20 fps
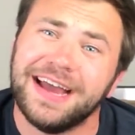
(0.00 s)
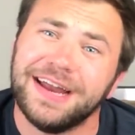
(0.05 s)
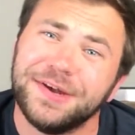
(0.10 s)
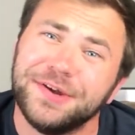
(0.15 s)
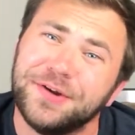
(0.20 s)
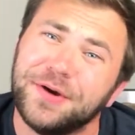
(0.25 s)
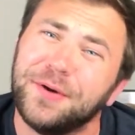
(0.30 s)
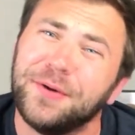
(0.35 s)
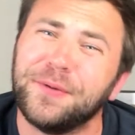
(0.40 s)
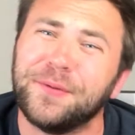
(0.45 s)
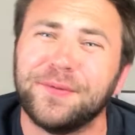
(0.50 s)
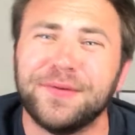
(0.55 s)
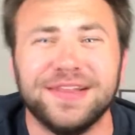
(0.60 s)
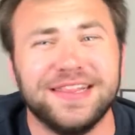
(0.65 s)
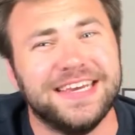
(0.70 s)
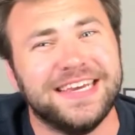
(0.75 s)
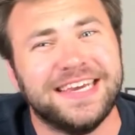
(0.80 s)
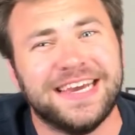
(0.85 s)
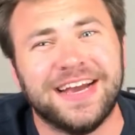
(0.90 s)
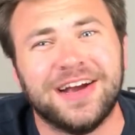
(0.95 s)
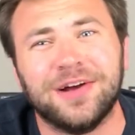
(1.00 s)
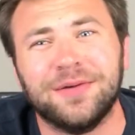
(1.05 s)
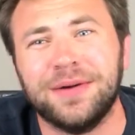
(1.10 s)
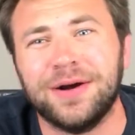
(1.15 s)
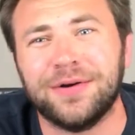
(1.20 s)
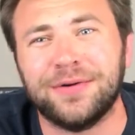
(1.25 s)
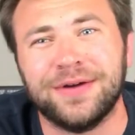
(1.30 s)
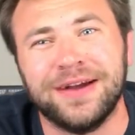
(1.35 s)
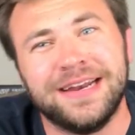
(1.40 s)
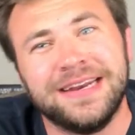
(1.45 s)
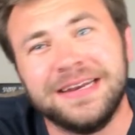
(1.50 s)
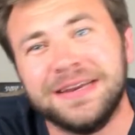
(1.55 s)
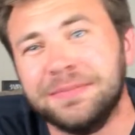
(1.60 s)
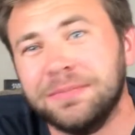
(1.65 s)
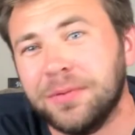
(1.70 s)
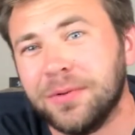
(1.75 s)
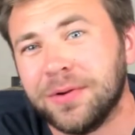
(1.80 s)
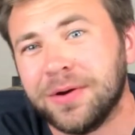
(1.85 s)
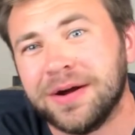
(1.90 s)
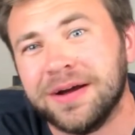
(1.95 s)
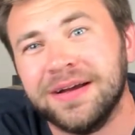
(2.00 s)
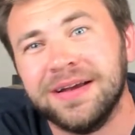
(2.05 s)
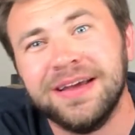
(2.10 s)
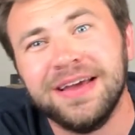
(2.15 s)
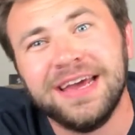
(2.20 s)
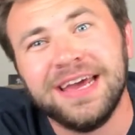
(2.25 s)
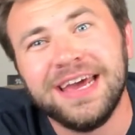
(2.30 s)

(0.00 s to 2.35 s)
I don't really care about Red anymore.